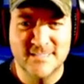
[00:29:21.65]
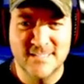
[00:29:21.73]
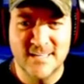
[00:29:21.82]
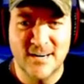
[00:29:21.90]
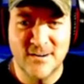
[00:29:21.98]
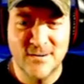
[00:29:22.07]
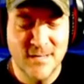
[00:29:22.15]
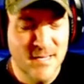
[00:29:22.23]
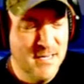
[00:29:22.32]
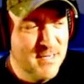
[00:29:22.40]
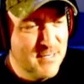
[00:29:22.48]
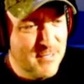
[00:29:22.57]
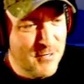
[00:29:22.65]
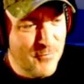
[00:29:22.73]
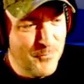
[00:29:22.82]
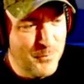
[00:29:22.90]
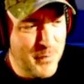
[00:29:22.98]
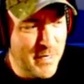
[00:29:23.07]
you know,
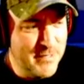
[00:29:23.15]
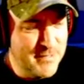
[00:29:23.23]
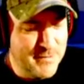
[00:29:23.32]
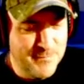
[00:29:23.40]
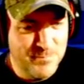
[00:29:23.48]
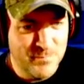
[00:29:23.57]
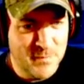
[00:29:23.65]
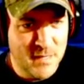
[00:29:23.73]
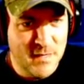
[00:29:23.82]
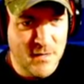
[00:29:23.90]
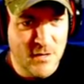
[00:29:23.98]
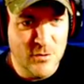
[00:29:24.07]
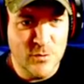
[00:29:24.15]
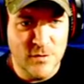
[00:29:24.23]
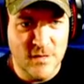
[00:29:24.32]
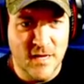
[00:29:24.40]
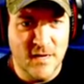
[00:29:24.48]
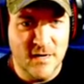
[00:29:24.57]
but other
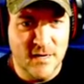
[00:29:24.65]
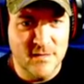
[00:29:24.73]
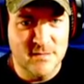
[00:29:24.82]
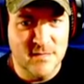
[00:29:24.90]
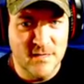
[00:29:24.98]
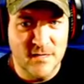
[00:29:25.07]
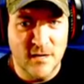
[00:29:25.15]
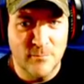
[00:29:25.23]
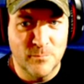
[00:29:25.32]
than that, I'd say